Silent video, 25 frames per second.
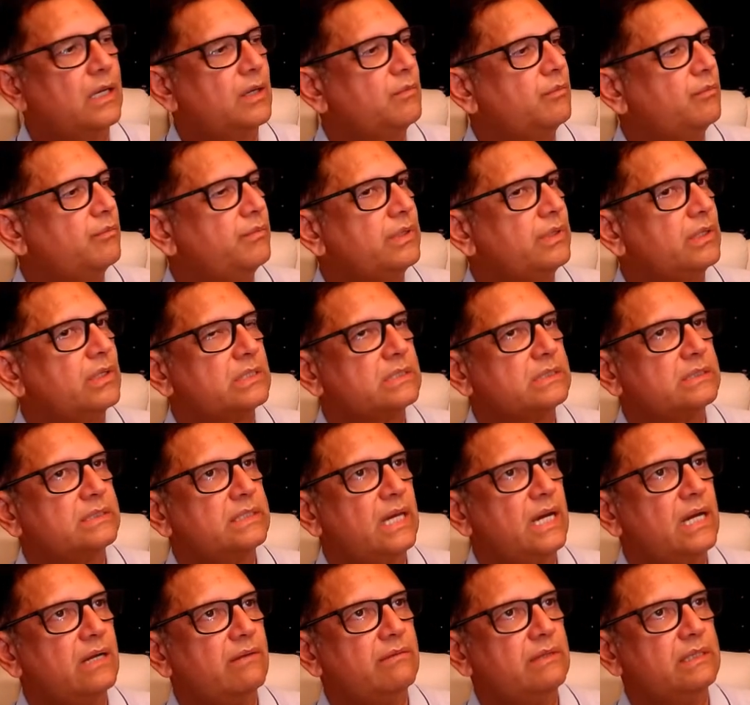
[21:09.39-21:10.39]
because
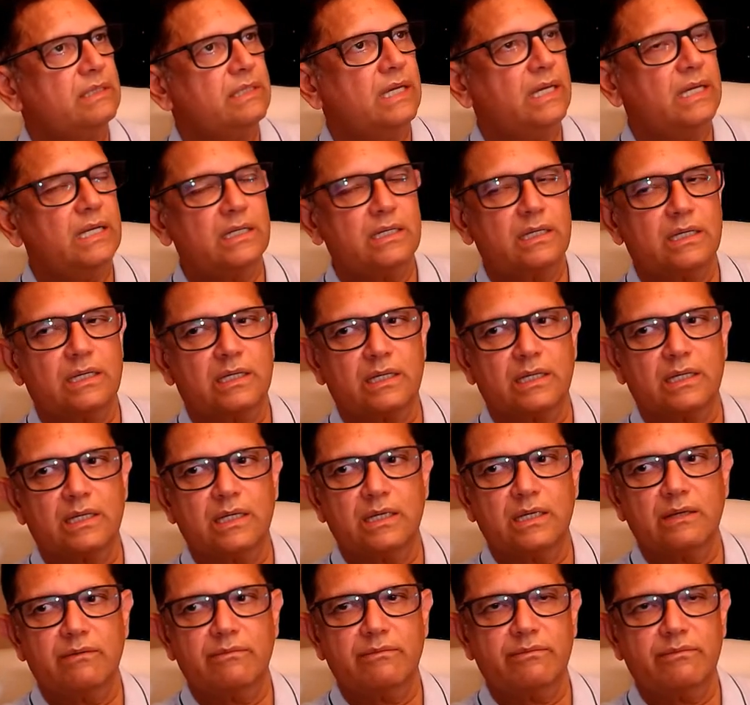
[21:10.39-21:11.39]
that will then
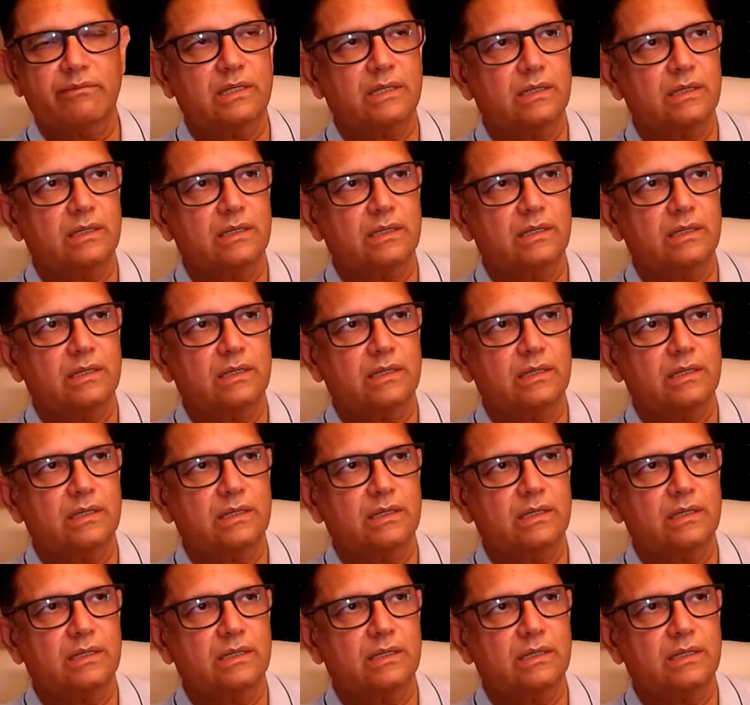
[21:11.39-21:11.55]
give